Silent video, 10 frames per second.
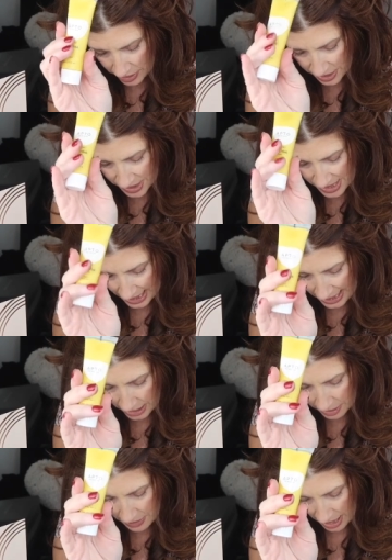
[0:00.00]
This is a
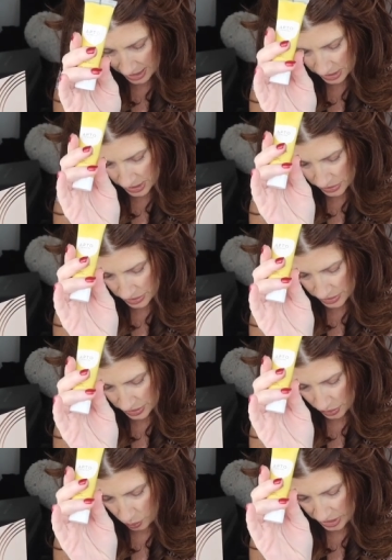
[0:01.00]
healing mask
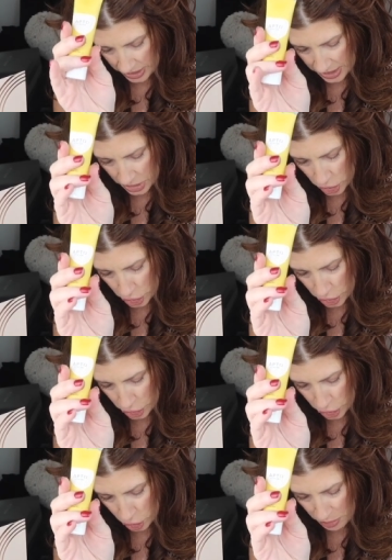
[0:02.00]
with
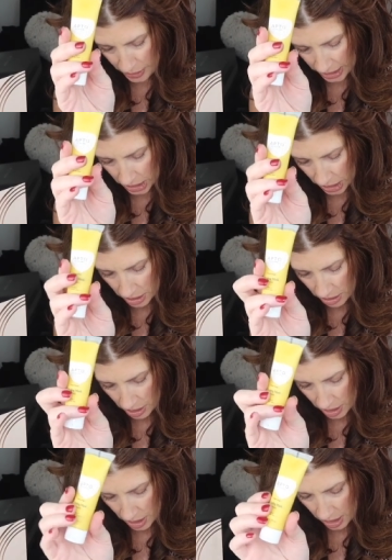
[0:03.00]
turmeric.
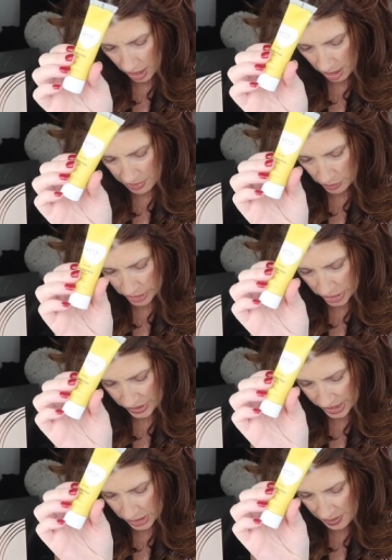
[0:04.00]
It
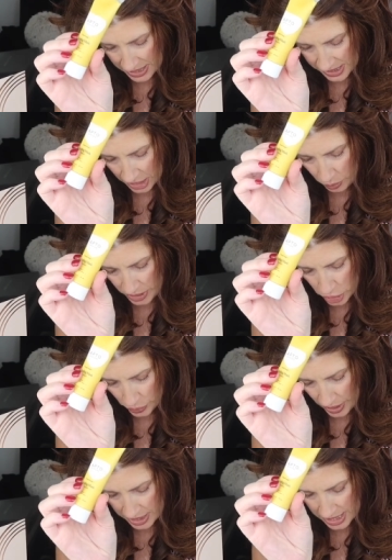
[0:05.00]
reduces pesky winter
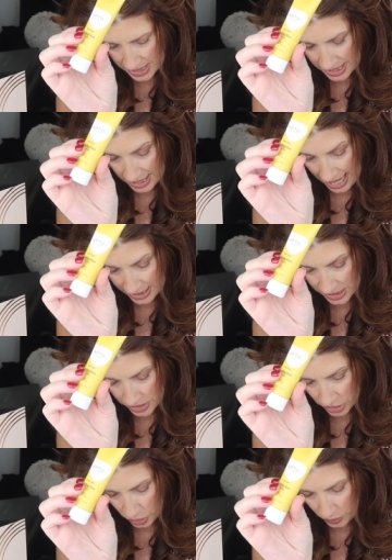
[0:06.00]
redness and acts
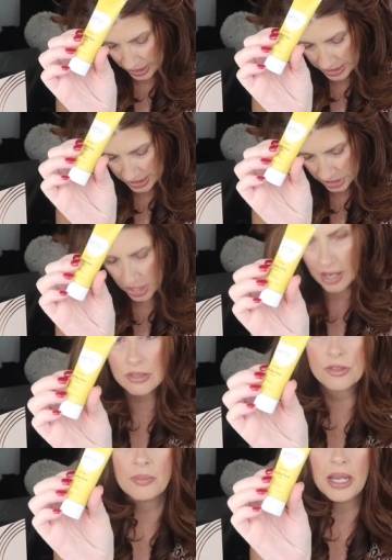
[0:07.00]
as a great
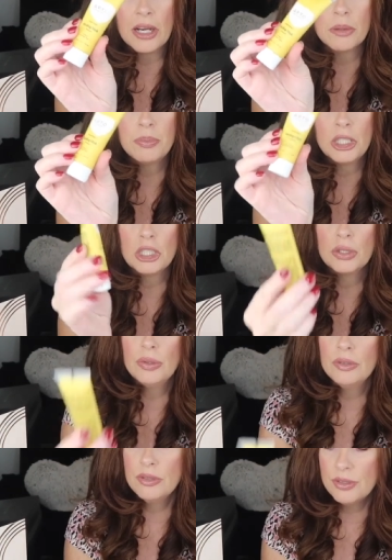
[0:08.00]
detox from air
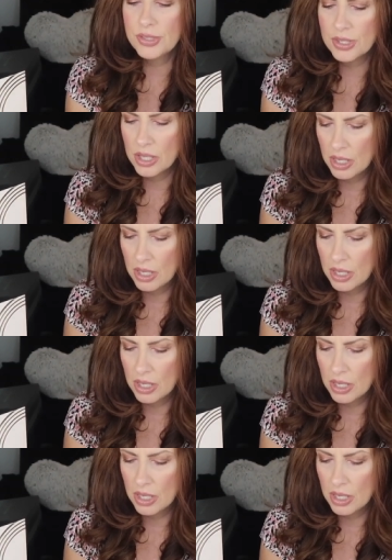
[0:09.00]
pollutants.